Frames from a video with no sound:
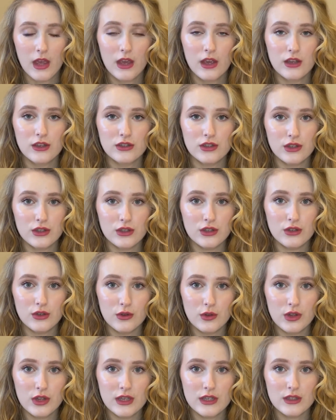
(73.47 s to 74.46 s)
So to do
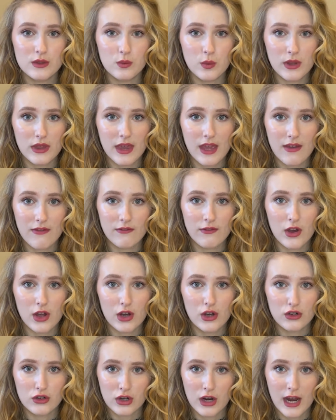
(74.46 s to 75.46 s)
this with
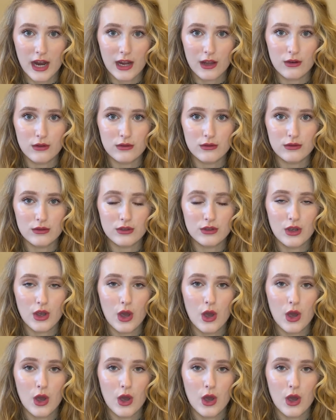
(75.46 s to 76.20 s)
inverted triangles,